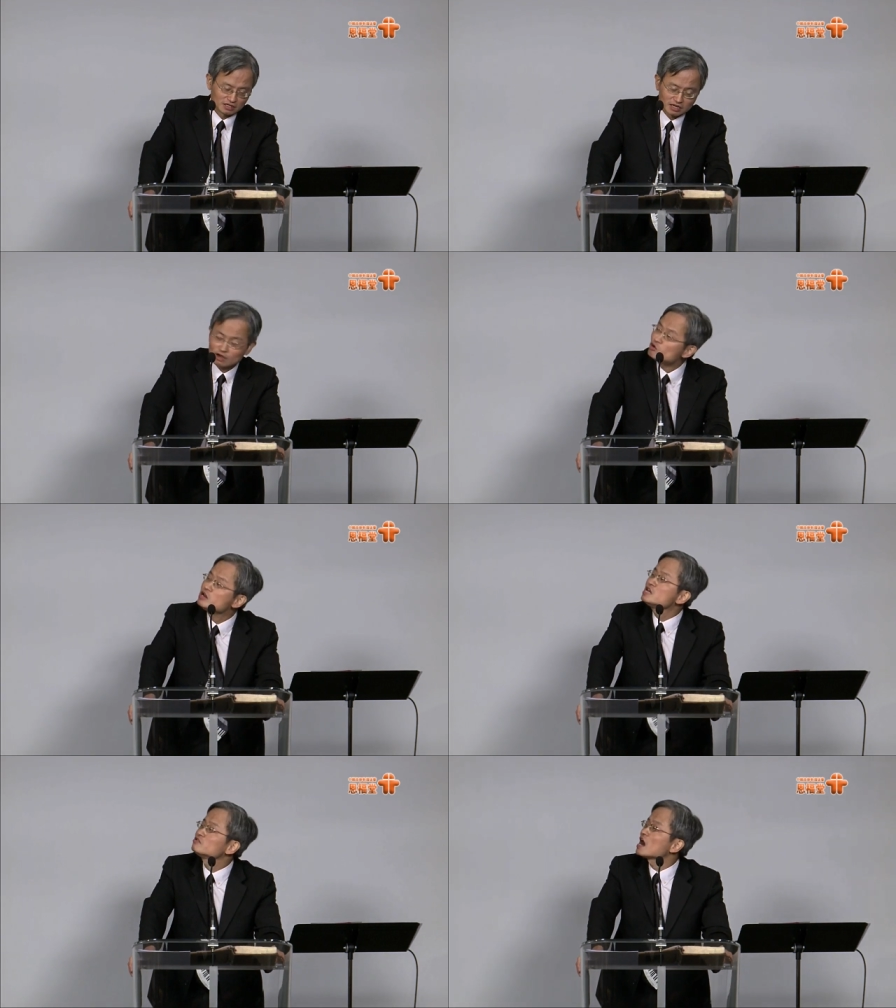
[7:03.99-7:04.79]
And we
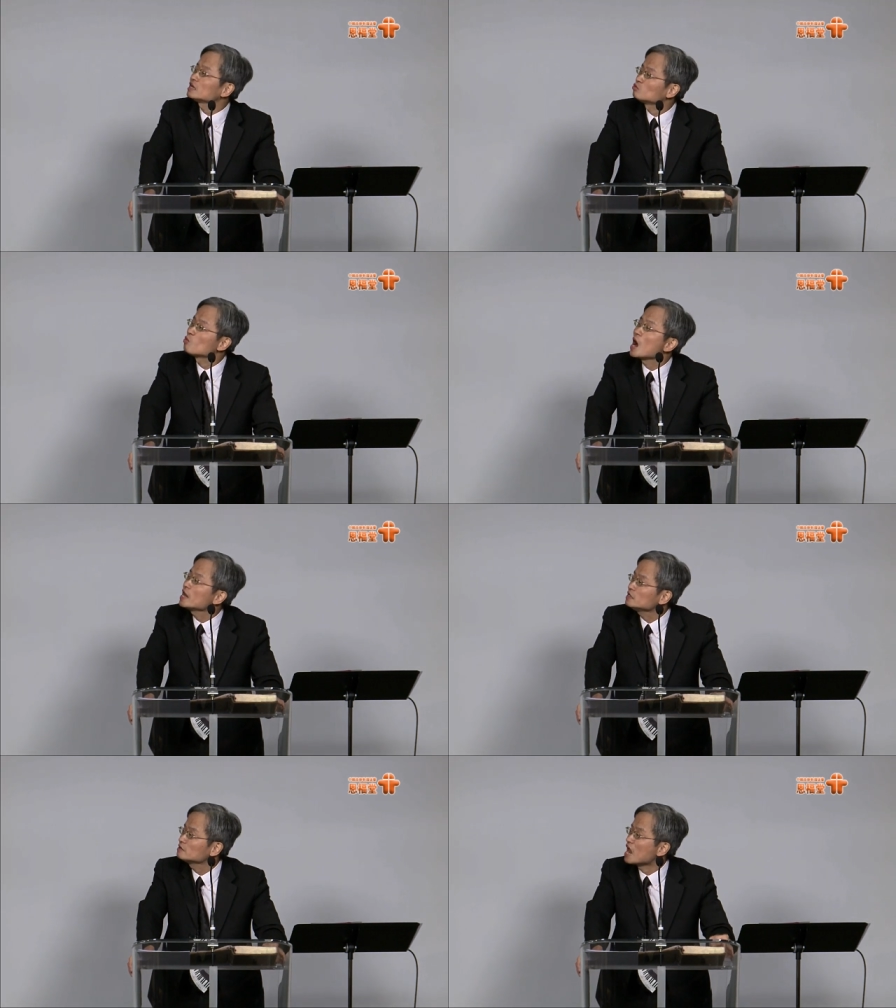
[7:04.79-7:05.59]
need to ask
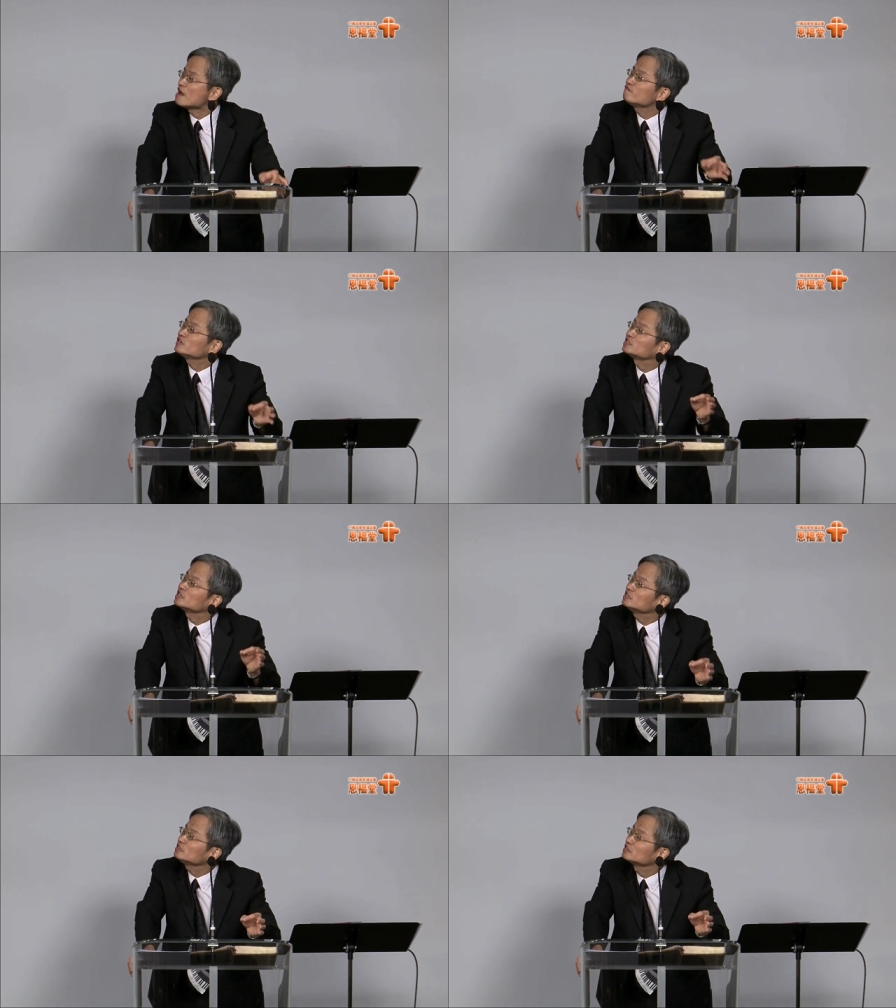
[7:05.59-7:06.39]
why emphasizing